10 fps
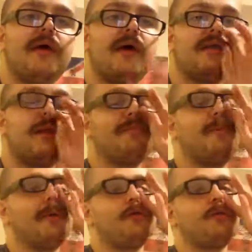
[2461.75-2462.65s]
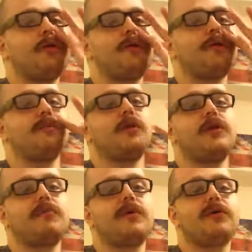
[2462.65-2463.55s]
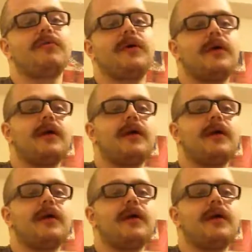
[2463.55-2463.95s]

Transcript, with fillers: uh, dispersal system to disperse my